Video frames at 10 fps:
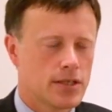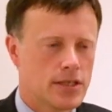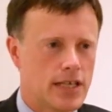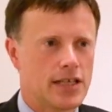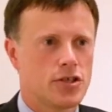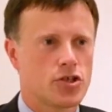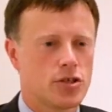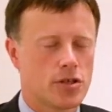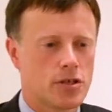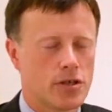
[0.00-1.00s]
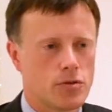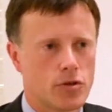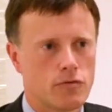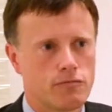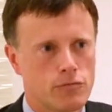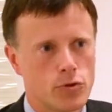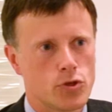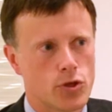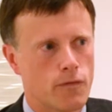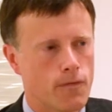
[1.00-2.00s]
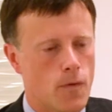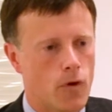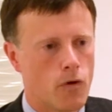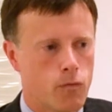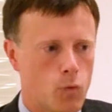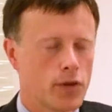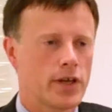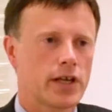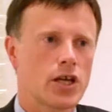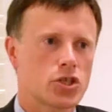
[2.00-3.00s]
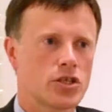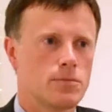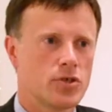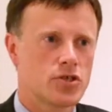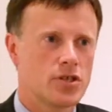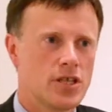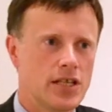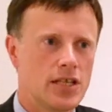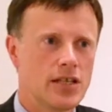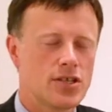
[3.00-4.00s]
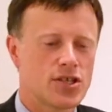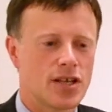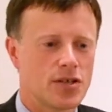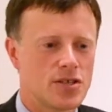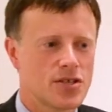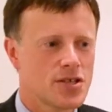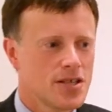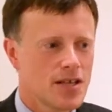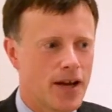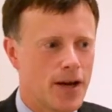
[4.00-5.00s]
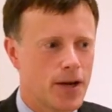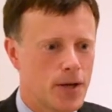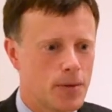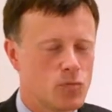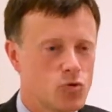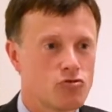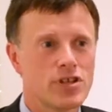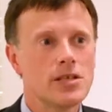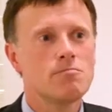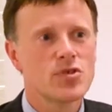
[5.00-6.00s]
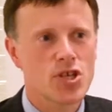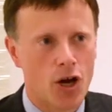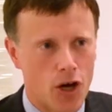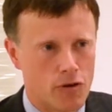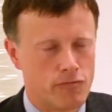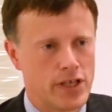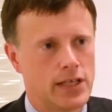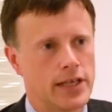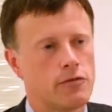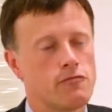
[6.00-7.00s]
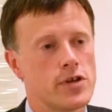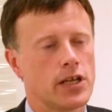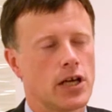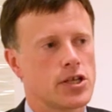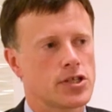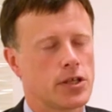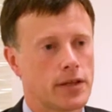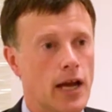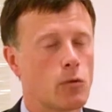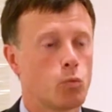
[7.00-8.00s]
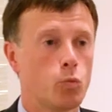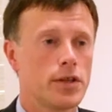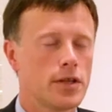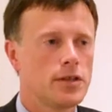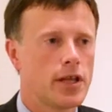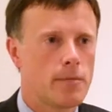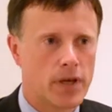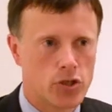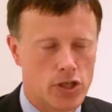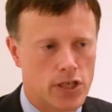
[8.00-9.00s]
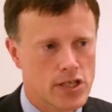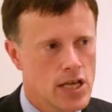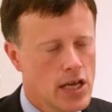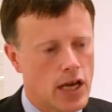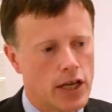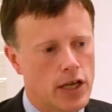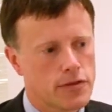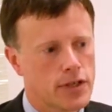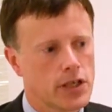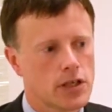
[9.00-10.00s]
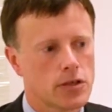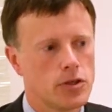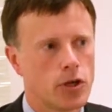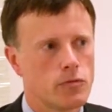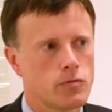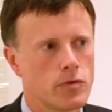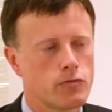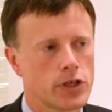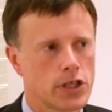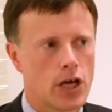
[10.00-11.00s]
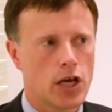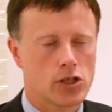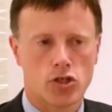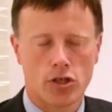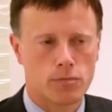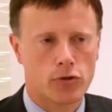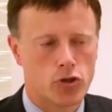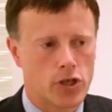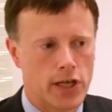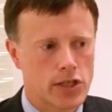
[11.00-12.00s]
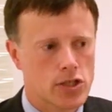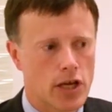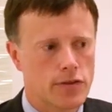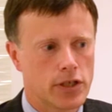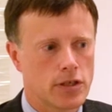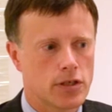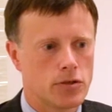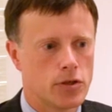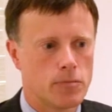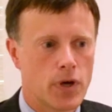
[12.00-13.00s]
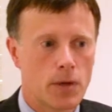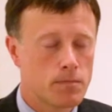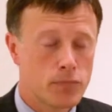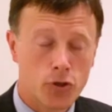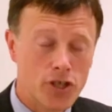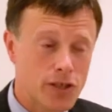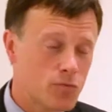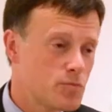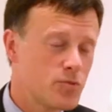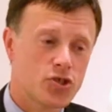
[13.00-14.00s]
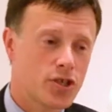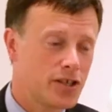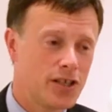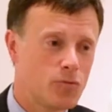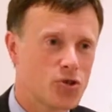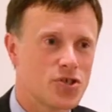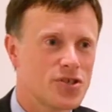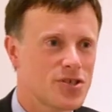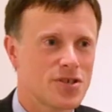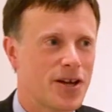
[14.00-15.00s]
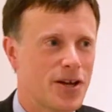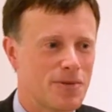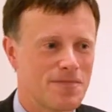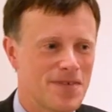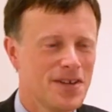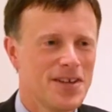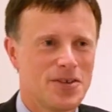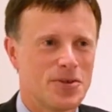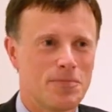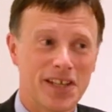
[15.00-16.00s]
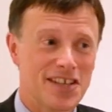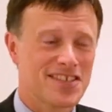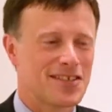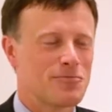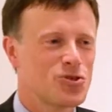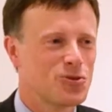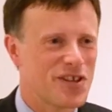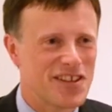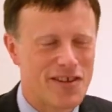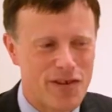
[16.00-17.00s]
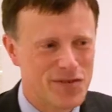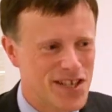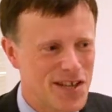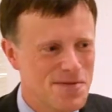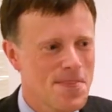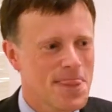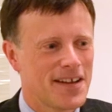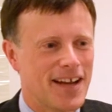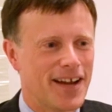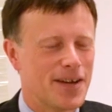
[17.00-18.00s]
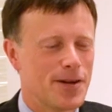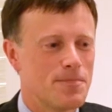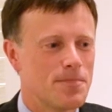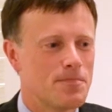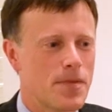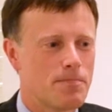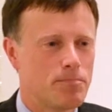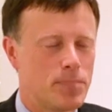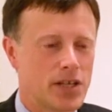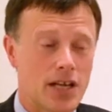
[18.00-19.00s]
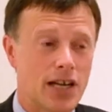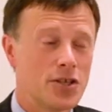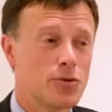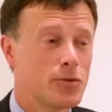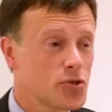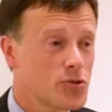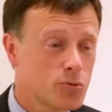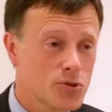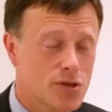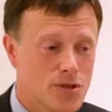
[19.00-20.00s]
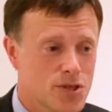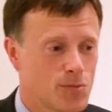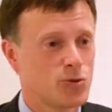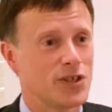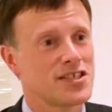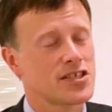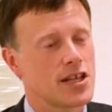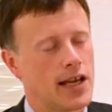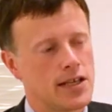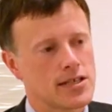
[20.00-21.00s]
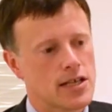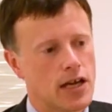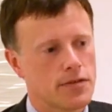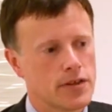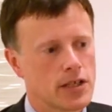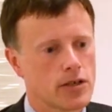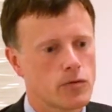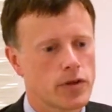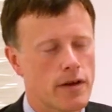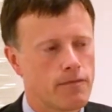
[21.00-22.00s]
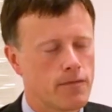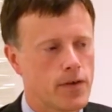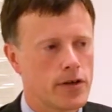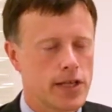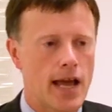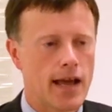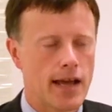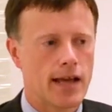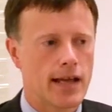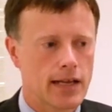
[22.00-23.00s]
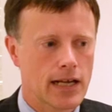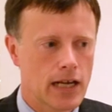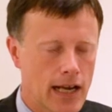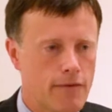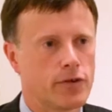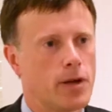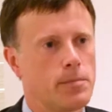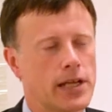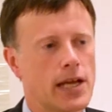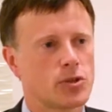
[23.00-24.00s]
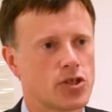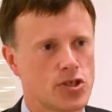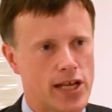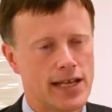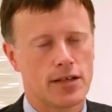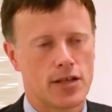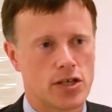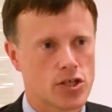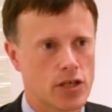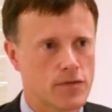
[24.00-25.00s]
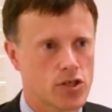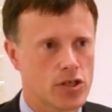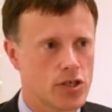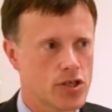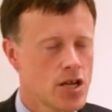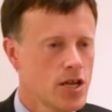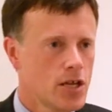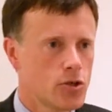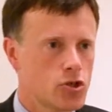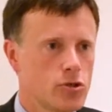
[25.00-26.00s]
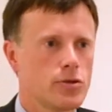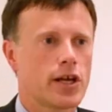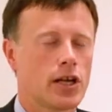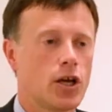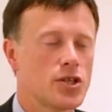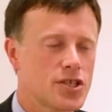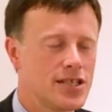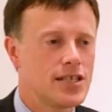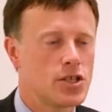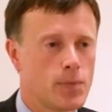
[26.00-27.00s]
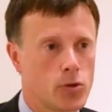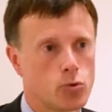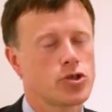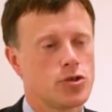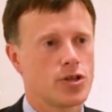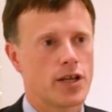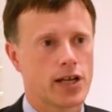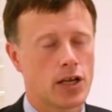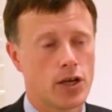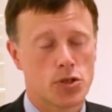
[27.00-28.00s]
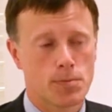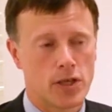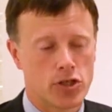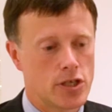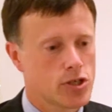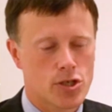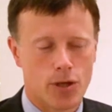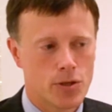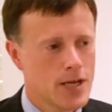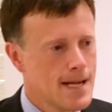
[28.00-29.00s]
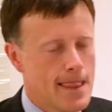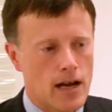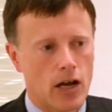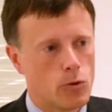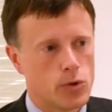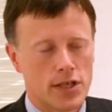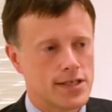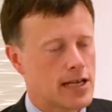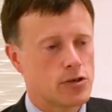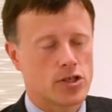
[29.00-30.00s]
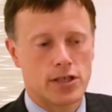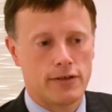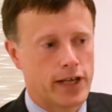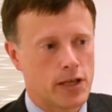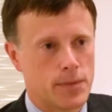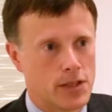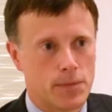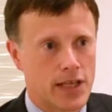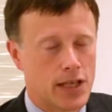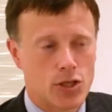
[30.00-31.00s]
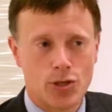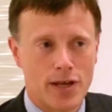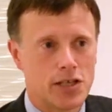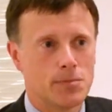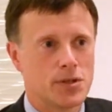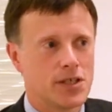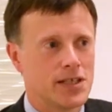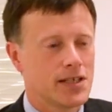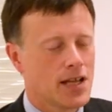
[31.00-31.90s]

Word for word: getting to the, the root of, of what their customers' needs and um, dreams are really and realizing that within their budget and I think you know regardless of the project I think you know my project certainly wasn't um, the biggest I'm sure that they've ever done um, but I, know it wasn't also the smallest and I think they're very clever at being able to tailor their services to their clients' needs but also to their clients' budget. so I would undoubtedly recommend them again to anybody